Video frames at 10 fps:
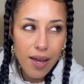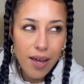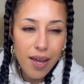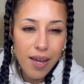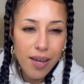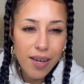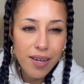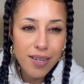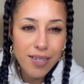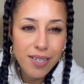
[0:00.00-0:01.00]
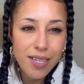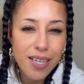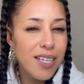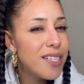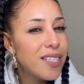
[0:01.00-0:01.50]
And
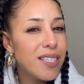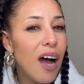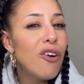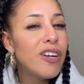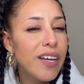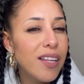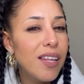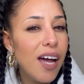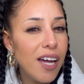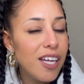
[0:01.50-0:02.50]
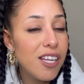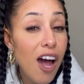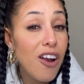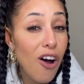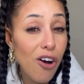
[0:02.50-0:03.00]
it's sounding like
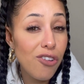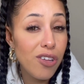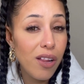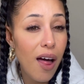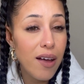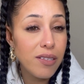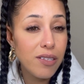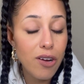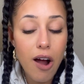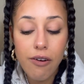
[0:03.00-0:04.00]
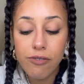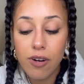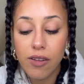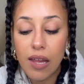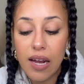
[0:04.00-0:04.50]
not all the classes are offered
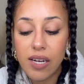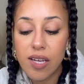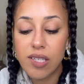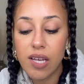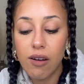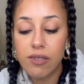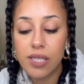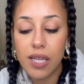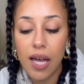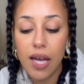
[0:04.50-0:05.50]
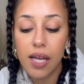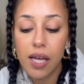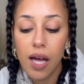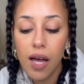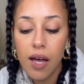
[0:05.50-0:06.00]
online. It sounds like
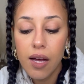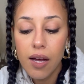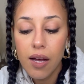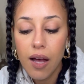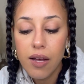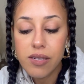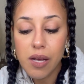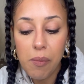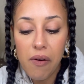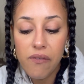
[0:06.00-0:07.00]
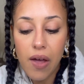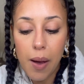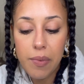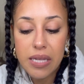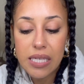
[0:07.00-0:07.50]
some of
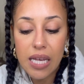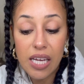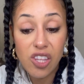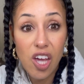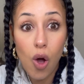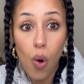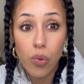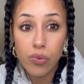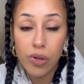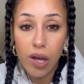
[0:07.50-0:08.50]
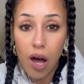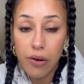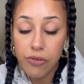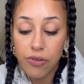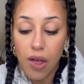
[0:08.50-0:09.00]
them, it's like they only
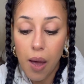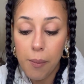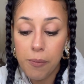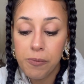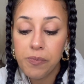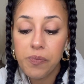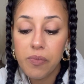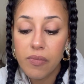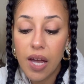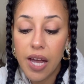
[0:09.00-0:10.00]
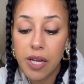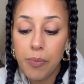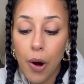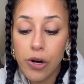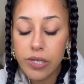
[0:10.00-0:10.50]
offer them in
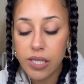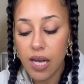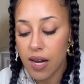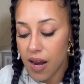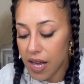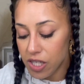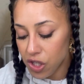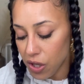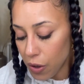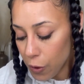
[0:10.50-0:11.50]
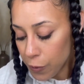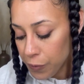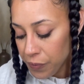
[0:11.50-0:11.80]
person. And so